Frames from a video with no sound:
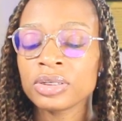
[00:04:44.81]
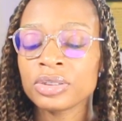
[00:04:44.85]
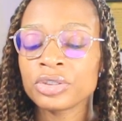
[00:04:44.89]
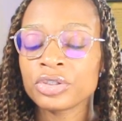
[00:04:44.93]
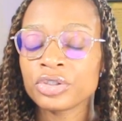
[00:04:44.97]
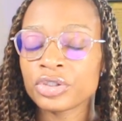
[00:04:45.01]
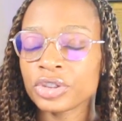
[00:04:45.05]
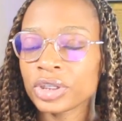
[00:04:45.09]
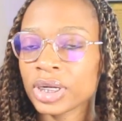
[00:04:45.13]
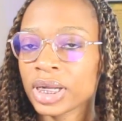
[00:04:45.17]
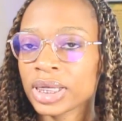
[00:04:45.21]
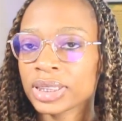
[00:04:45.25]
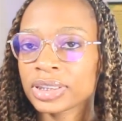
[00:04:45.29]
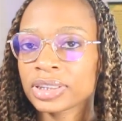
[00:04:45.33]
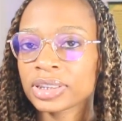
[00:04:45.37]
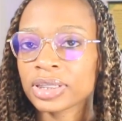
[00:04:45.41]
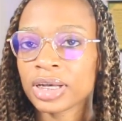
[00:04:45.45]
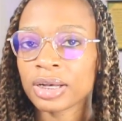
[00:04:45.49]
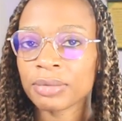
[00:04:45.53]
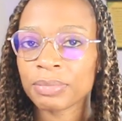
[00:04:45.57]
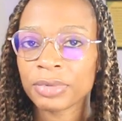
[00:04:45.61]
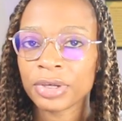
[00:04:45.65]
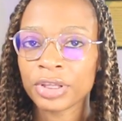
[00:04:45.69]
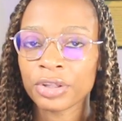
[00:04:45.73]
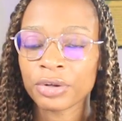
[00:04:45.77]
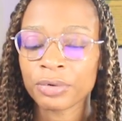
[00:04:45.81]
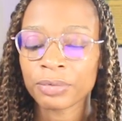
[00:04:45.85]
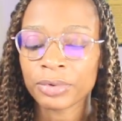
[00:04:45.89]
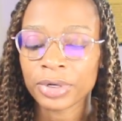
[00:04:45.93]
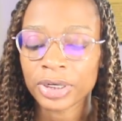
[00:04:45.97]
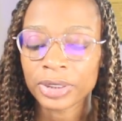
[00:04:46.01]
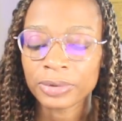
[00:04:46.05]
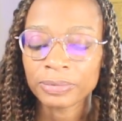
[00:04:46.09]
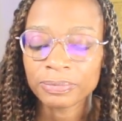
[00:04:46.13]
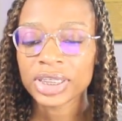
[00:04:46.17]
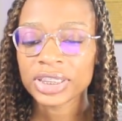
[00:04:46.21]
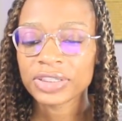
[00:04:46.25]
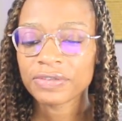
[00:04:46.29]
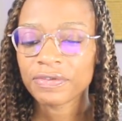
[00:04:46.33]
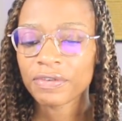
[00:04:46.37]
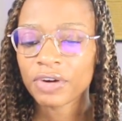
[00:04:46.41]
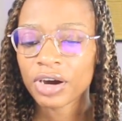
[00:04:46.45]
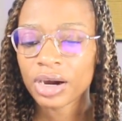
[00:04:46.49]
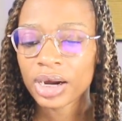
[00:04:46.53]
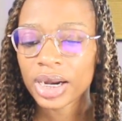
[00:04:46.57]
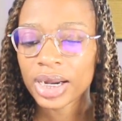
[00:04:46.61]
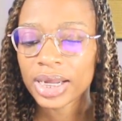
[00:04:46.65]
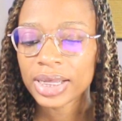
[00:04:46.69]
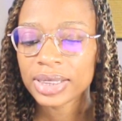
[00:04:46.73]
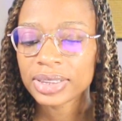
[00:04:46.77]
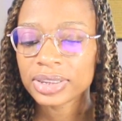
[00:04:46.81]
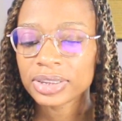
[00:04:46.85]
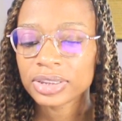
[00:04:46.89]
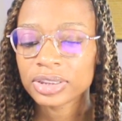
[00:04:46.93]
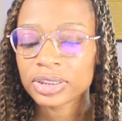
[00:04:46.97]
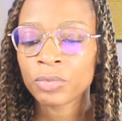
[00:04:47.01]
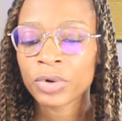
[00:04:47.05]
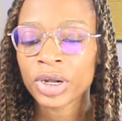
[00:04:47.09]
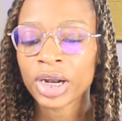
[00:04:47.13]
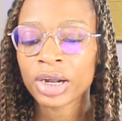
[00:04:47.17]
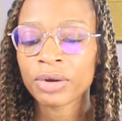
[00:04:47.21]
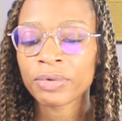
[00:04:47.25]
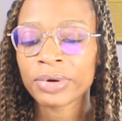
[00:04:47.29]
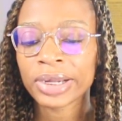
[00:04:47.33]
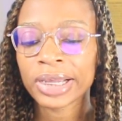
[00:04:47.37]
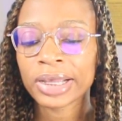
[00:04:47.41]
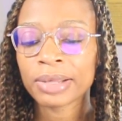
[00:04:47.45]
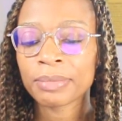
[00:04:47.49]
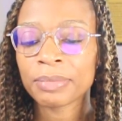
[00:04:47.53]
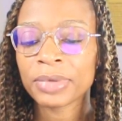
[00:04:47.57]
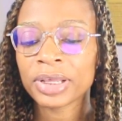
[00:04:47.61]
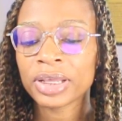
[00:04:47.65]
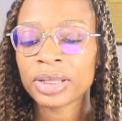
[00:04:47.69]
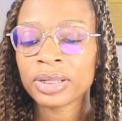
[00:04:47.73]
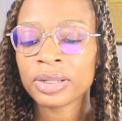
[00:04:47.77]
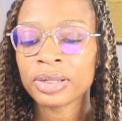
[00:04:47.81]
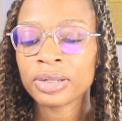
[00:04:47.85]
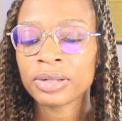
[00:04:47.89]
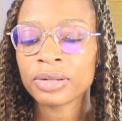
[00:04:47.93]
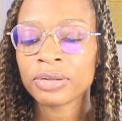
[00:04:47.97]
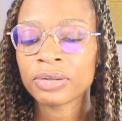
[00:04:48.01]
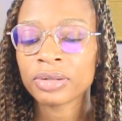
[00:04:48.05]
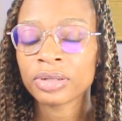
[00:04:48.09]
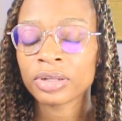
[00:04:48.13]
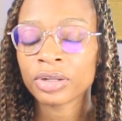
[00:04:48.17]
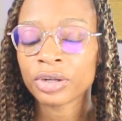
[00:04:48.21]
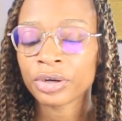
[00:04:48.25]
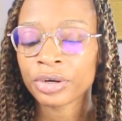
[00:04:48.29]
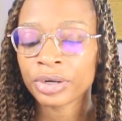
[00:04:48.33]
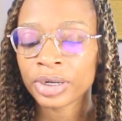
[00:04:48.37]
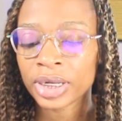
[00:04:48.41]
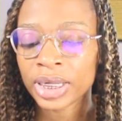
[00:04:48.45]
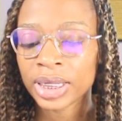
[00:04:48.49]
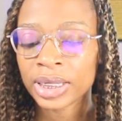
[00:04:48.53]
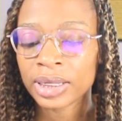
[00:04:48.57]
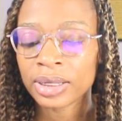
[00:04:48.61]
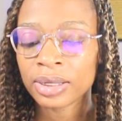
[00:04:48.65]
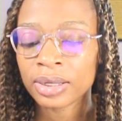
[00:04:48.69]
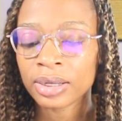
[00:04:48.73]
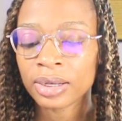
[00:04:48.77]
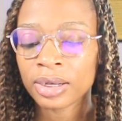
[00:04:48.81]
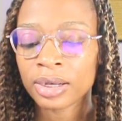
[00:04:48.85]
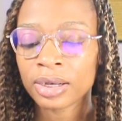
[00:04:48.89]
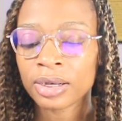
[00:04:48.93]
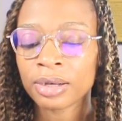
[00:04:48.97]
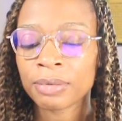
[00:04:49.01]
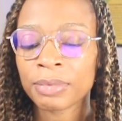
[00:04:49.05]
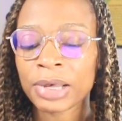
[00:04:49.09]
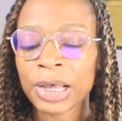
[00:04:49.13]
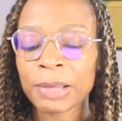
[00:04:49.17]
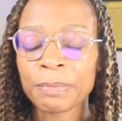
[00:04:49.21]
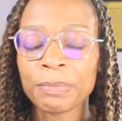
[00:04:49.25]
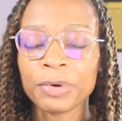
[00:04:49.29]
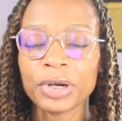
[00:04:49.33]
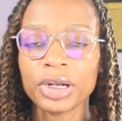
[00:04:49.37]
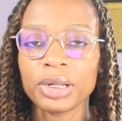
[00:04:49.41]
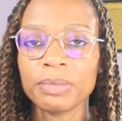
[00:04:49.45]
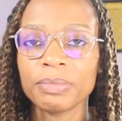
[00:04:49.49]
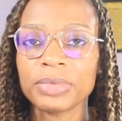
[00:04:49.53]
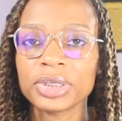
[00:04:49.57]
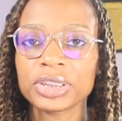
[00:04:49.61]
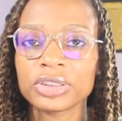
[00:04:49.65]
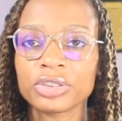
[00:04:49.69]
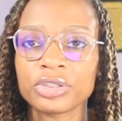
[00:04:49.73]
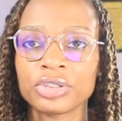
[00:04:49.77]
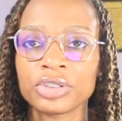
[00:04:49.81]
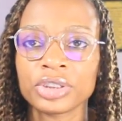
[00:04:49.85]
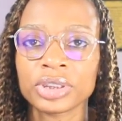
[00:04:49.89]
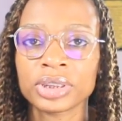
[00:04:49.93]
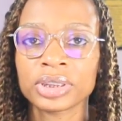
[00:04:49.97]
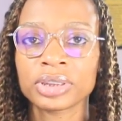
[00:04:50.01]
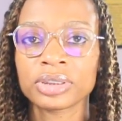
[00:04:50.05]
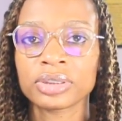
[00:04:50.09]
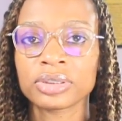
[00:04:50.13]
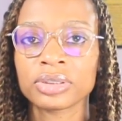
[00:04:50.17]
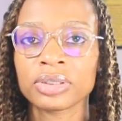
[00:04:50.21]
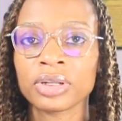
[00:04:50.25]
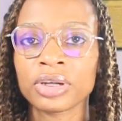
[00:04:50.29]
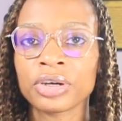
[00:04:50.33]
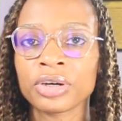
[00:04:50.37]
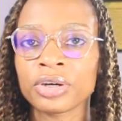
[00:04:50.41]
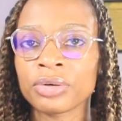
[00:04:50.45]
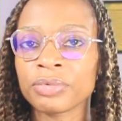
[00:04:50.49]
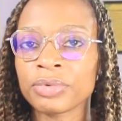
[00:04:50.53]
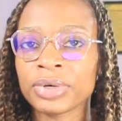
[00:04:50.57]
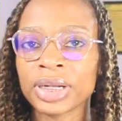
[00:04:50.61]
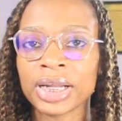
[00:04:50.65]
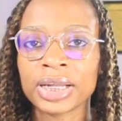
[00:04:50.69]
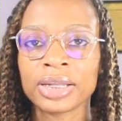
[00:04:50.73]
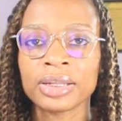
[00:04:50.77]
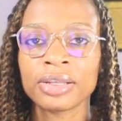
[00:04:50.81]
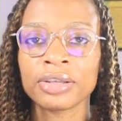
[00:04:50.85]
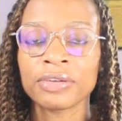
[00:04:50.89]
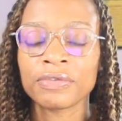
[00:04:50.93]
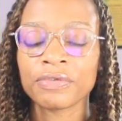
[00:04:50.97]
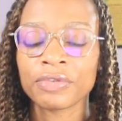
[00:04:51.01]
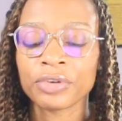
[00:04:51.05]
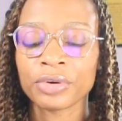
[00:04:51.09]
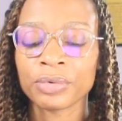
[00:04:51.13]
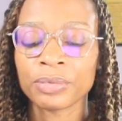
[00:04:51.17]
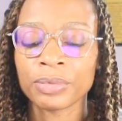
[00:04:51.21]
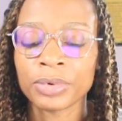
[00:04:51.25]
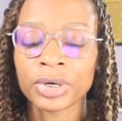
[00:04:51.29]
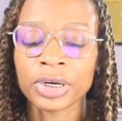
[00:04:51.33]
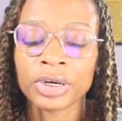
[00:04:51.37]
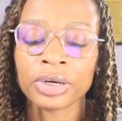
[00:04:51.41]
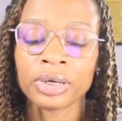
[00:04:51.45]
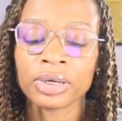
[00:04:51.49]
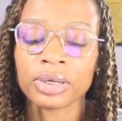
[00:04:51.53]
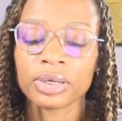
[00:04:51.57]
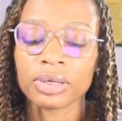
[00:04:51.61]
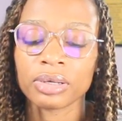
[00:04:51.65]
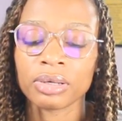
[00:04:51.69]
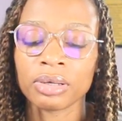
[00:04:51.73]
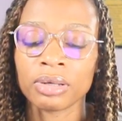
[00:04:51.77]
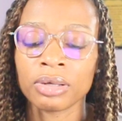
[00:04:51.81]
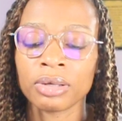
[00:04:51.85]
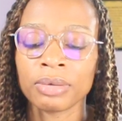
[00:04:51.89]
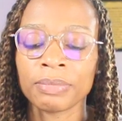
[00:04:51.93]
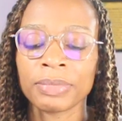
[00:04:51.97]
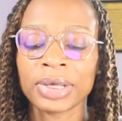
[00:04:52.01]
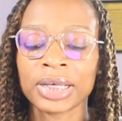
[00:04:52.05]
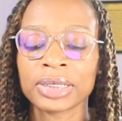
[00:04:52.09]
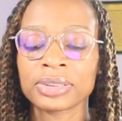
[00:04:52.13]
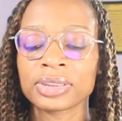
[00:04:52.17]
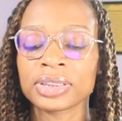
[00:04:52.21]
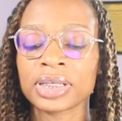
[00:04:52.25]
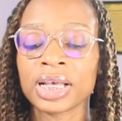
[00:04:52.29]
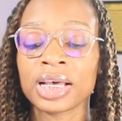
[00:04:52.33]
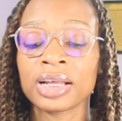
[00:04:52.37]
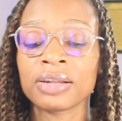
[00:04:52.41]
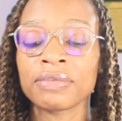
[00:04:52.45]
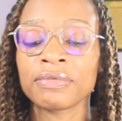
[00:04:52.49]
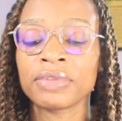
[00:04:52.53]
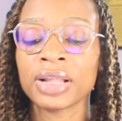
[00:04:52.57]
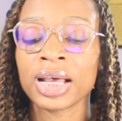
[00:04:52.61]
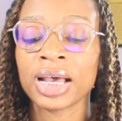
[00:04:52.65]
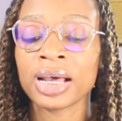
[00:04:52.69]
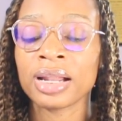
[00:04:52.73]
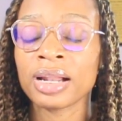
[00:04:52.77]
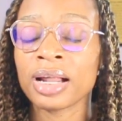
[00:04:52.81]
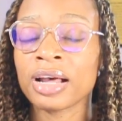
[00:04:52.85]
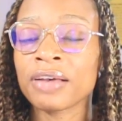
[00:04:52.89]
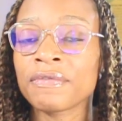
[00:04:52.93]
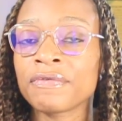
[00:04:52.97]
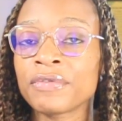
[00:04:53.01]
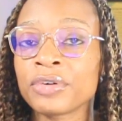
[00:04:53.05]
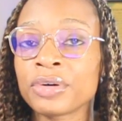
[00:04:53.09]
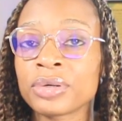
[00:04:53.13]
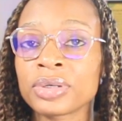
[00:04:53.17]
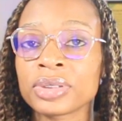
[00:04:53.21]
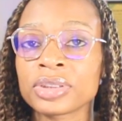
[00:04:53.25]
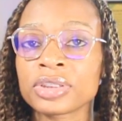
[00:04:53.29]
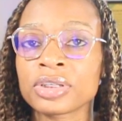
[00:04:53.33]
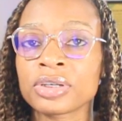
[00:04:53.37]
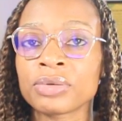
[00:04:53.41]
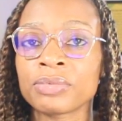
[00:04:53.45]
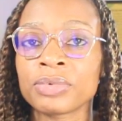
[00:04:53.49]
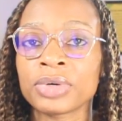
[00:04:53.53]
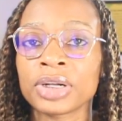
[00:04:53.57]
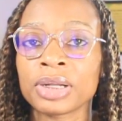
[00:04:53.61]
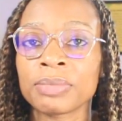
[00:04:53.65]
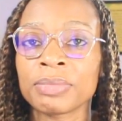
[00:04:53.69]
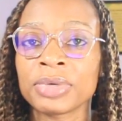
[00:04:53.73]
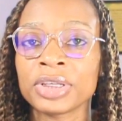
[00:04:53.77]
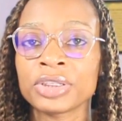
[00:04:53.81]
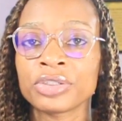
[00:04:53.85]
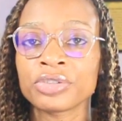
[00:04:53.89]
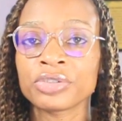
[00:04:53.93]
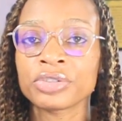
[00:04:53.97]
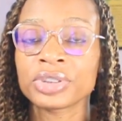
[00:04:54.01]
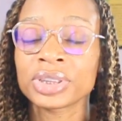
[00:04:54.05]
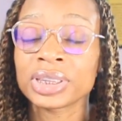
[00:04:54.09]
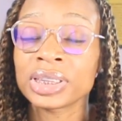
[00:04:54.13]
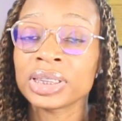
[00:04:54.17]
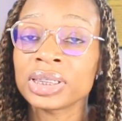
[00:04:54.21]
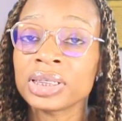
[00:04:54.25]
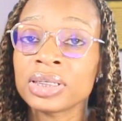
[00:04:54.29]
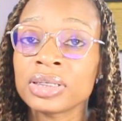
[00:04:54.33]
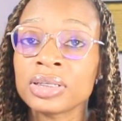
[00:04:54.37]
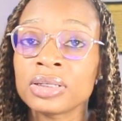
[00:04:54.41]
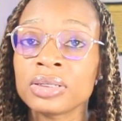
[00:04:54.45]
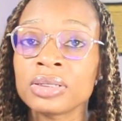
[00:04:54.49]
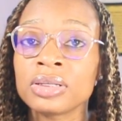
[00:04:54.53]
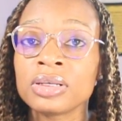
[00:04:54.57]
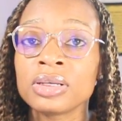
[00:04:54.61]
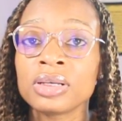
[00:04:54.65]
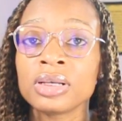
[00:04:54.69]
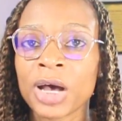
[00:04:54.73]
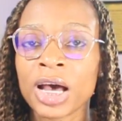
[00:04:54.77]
Should I stop either one? As far as what I recommend learning, I pretty much just learn what I need for work. Outside of that, I focus on what I'm interested in.